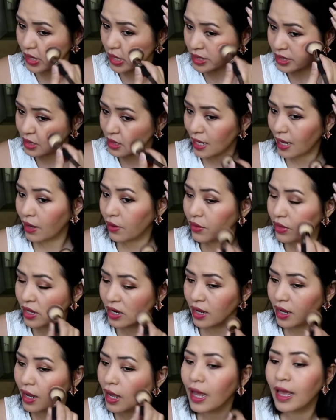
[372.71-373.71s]
But it's now
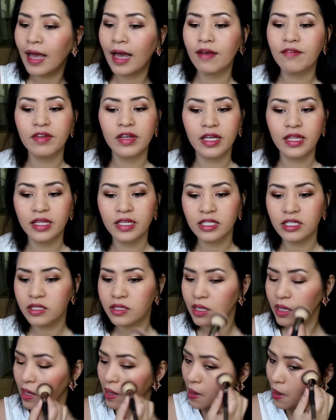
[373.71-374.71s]
that I have it in
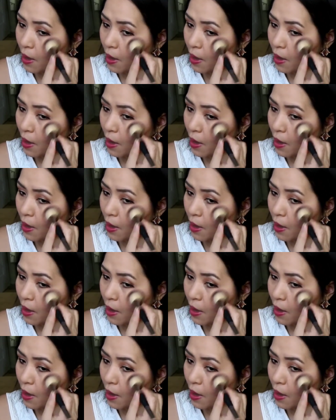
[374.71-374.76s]
this